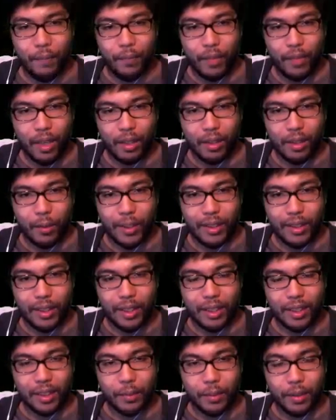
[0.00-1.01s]
I'm gonna wait till he
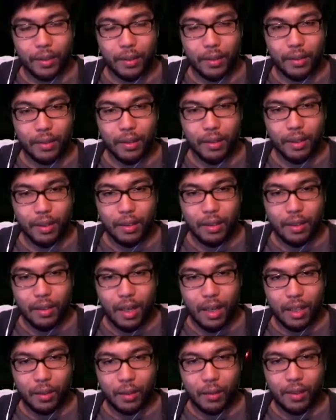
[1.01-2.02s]
gets up here.
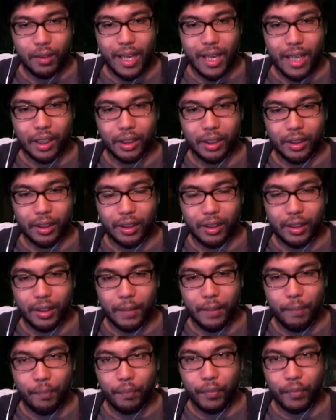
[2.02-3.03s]
I don't want to actually,
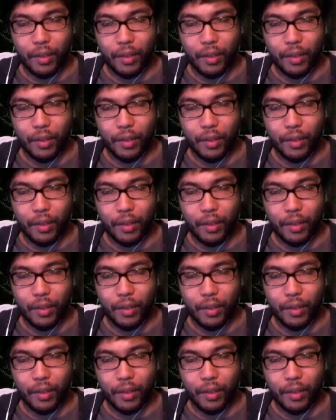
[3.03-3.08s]
um